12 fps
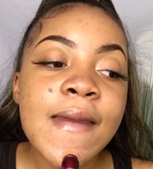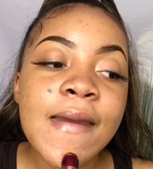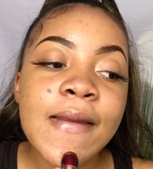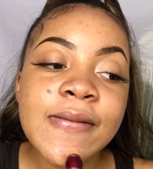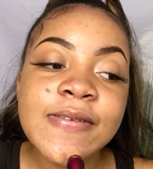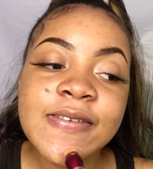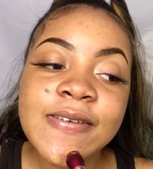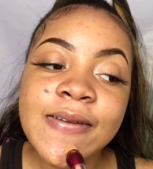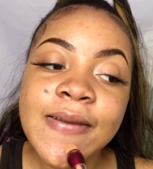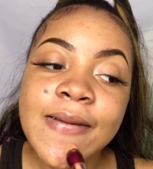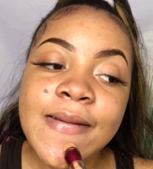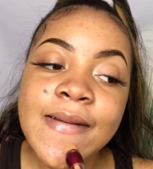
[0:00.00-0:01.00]
And I'm just gonna
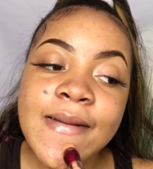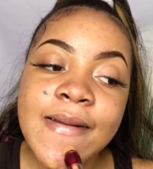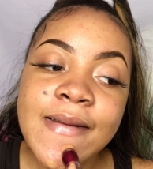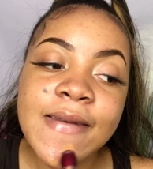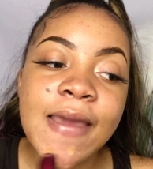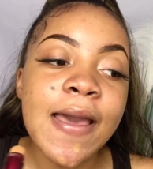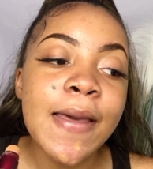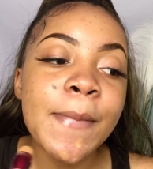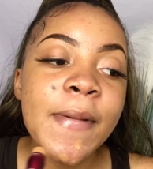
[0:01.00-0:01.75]
dab.